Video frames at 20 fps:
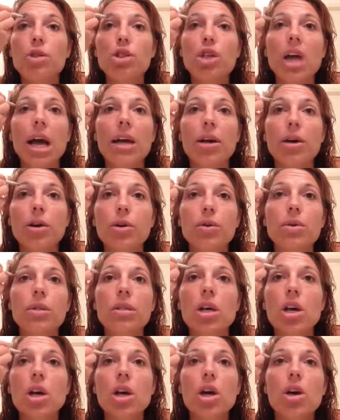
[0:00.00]

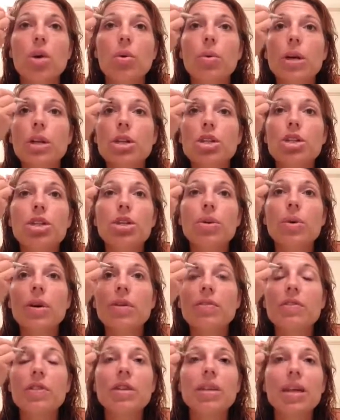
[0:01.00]
shadows, which you
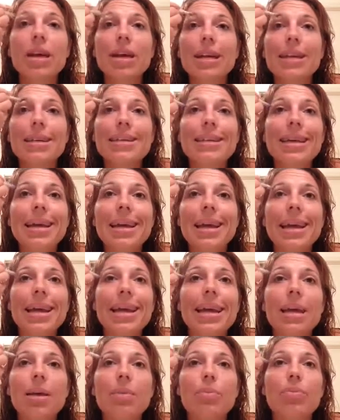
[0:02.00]
have to like
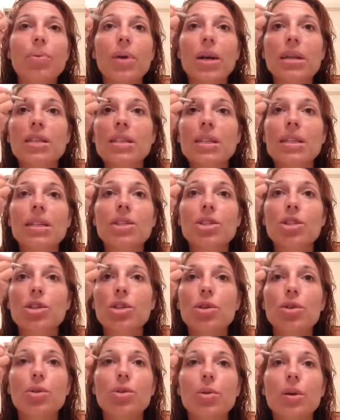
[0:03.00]
dig and press
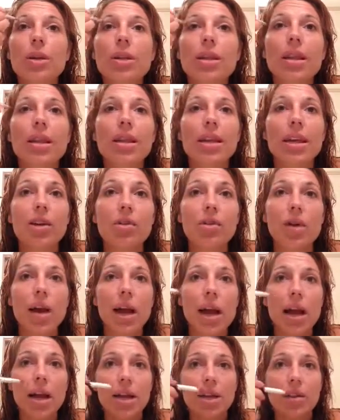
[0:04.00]
into, and then they
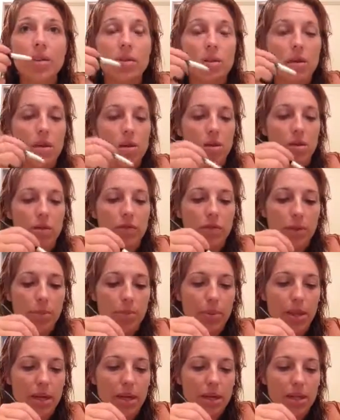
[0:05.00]
crack and they're all over the
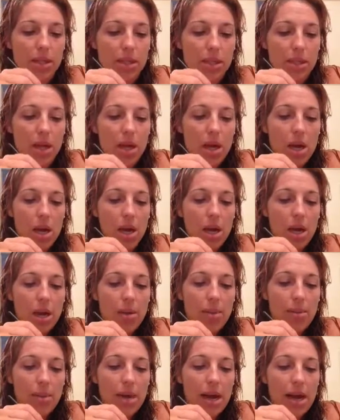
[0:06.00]
place.
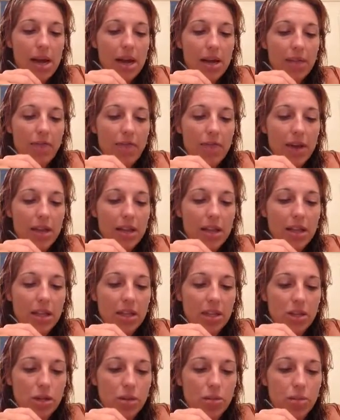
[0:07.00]
I find
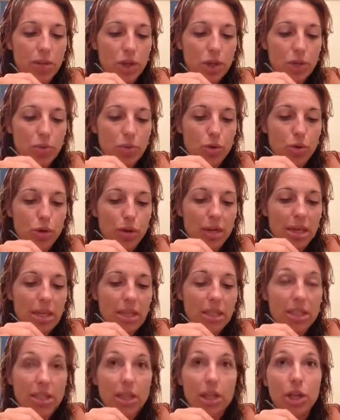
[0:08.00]
these are much more
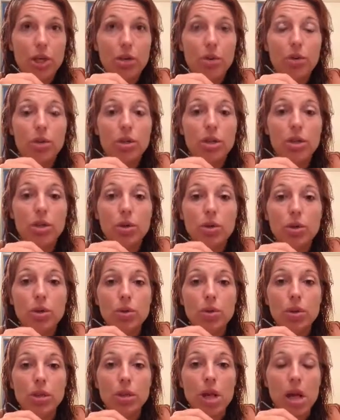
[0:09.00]
easy to use, and you
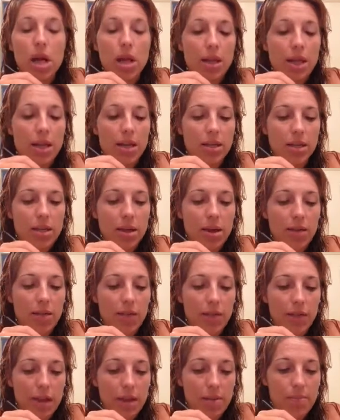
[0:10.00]
use a lot less
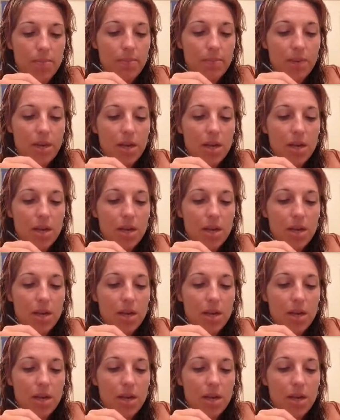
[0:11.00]
of them